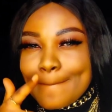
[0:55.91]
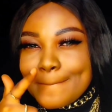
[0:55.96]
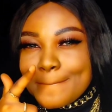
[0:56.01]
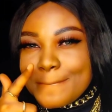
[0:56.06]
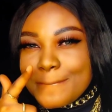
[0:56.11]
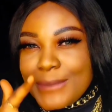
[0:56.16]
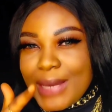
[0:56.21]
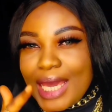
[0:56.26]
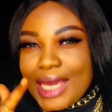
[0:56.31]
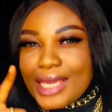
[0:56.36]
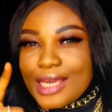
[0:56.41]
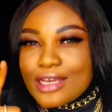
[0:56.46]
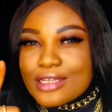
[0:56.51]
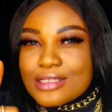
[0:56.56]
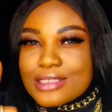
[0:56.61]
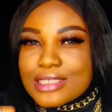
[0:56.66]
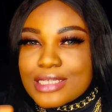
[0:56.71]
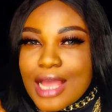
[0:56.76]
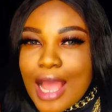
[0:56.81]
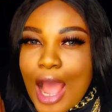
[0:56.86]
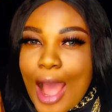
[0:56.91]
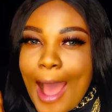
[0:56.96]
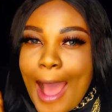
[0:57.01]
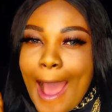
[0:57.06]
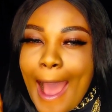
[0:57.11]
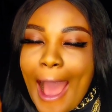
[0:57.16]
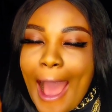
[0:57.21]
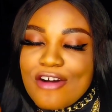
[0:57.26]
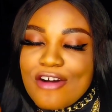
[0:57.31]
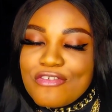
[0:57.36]
Make it
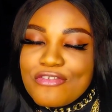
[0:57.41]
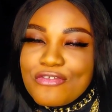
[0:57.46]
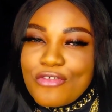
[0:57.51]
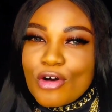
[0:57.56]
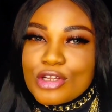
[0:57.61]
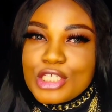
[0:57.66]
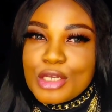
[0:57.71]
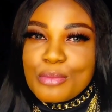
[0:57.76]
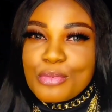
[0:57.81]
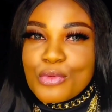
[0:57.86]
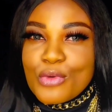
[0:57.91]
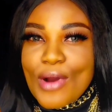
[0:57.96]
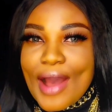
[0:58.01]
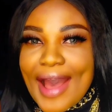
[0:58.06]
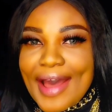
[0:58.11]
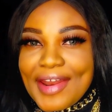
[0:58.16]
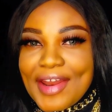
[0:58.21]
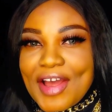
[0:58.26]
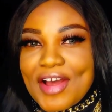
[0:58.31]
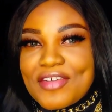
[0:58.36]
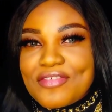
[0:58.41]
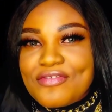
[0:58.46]
affordable and